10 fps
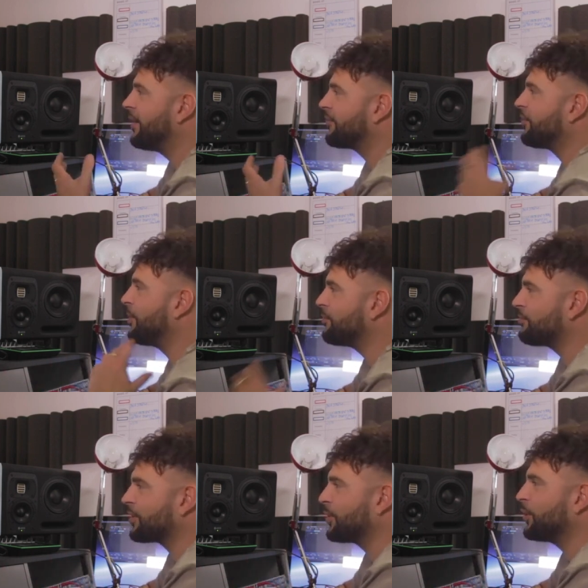
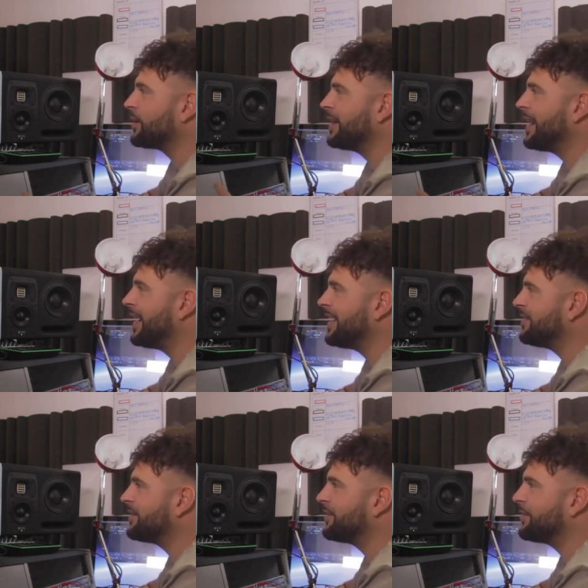from recording it
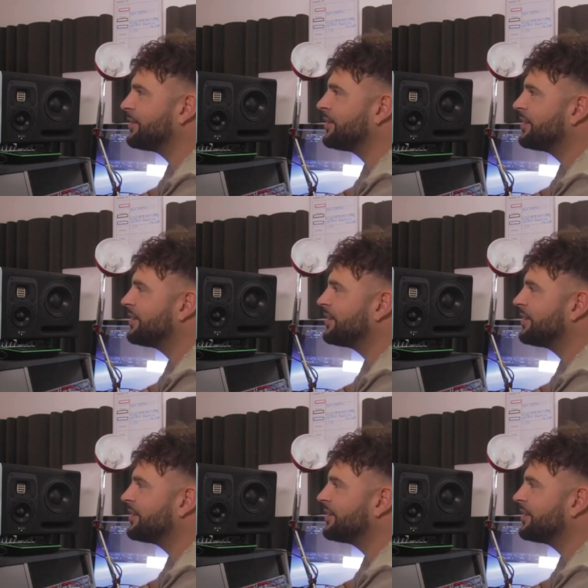in, or...